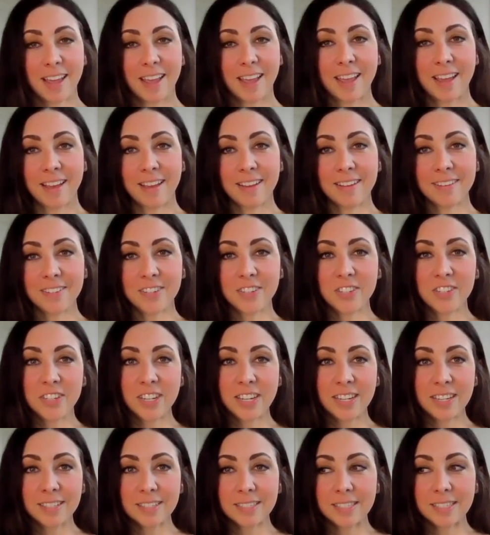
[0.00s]
And
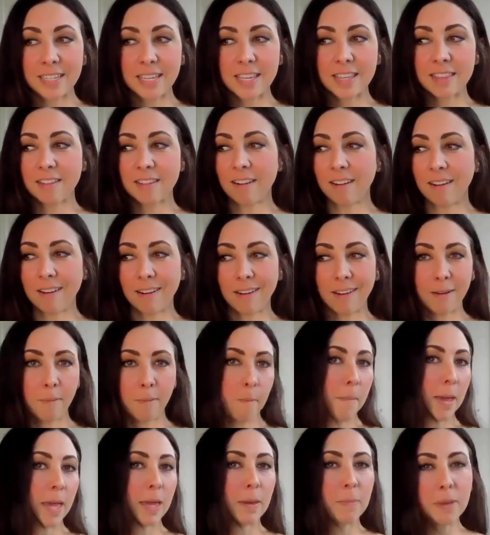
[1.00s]
she's
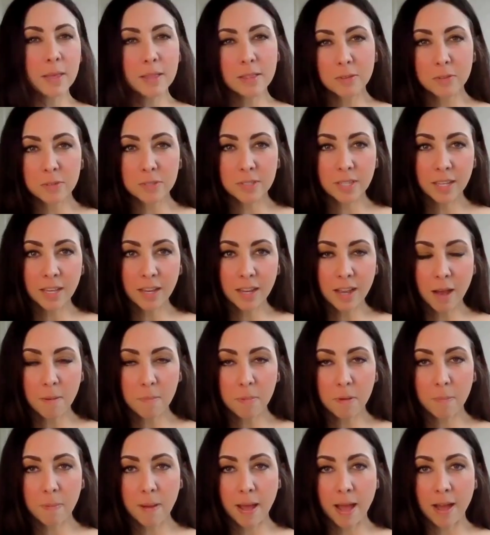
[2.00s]
either maybe losing a
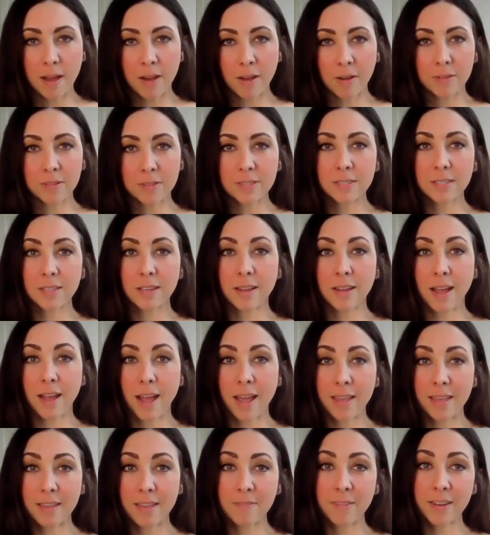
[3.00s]
couple pounds.
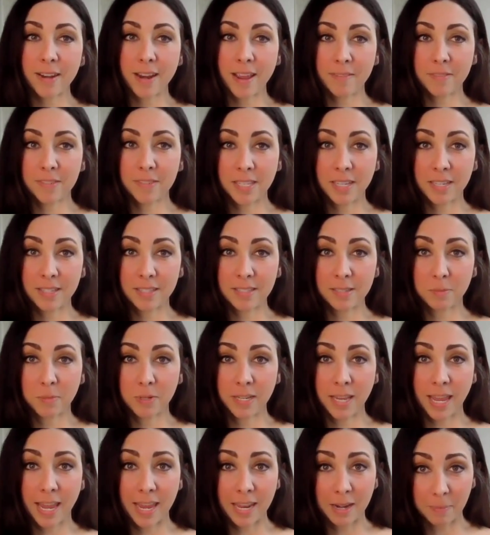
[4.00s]
I even have seen
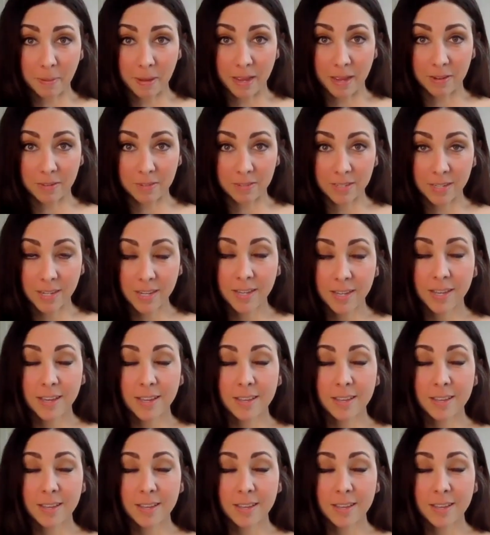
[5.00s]
someone gain a pound.